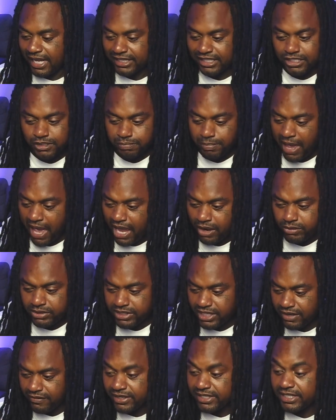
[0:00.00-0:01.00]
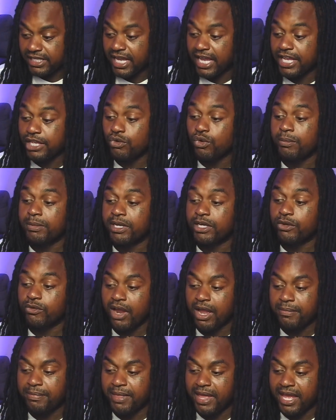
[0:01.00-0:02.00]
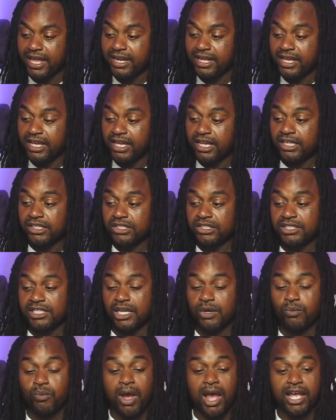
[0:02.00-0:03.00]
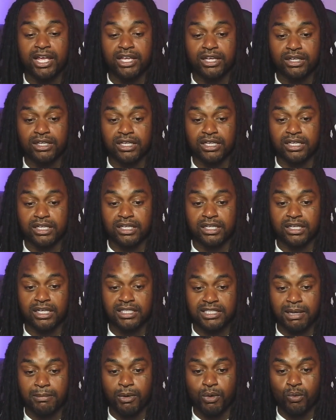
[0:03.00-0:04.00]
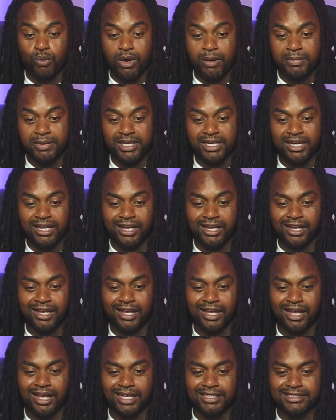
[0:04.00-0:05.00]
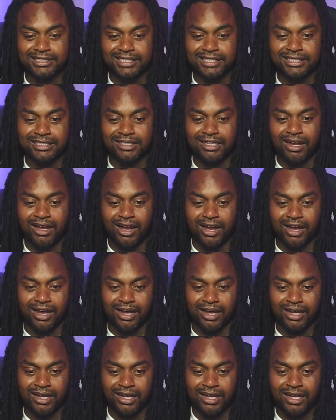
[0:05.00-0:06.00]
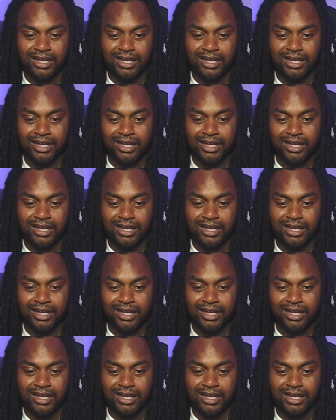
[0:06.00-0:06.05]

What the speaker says: like this bag was heavy. I said, hey, you want me to grab that? She said, why? Because I'm a woman? I said, nah.